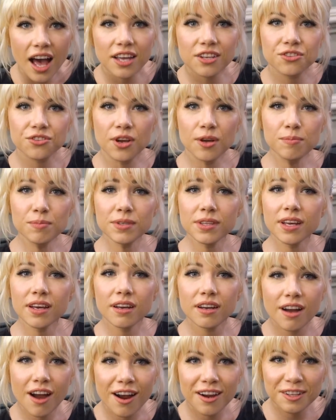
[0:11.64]
I dreamt
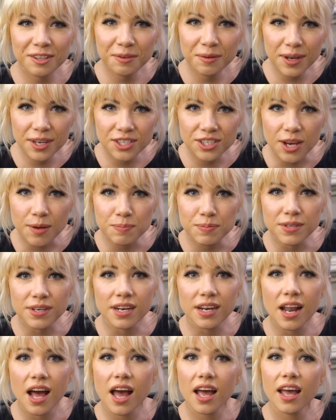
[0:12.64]
that Carly Rae
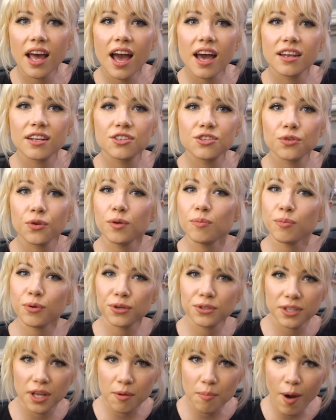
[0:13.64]
Jepsen and I had a joint
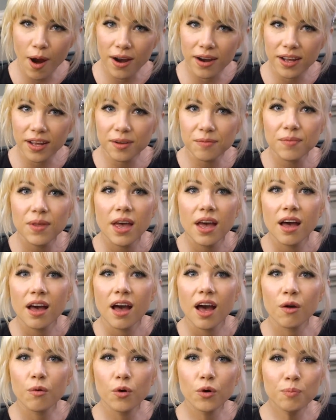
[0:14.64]
birthday party.
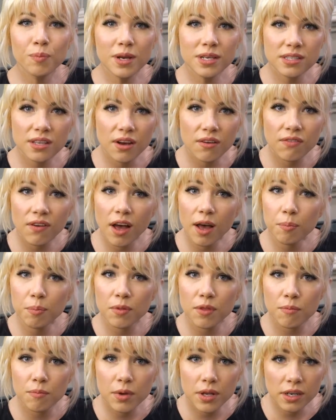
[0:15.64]
I woke myself up
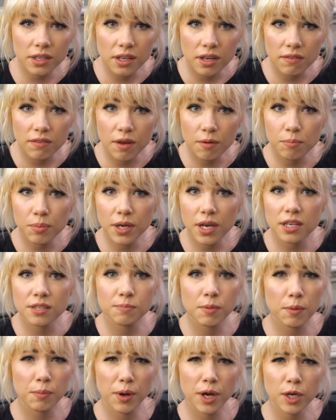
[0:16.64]
in the middle of it because
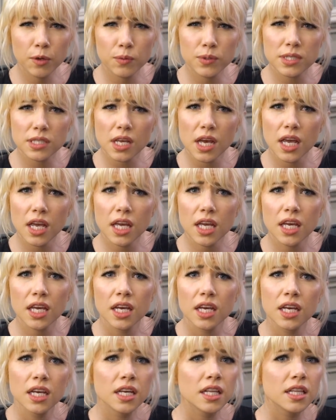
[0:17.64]
my brain was like,
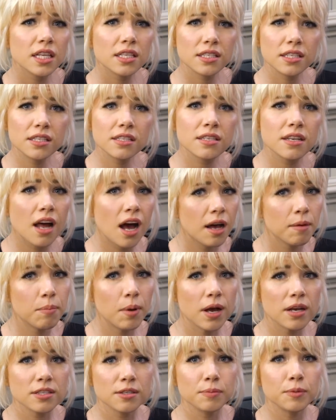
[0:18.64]
this is not
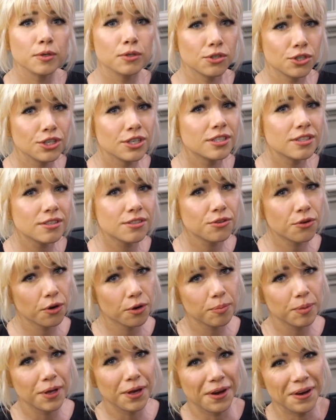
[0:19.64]
possible, she's a
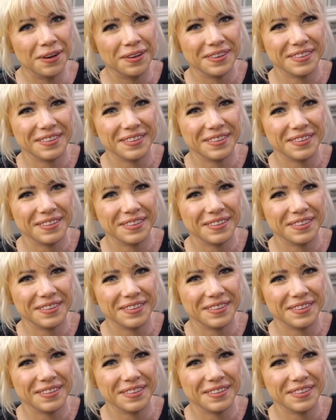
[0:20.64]
Scorpio.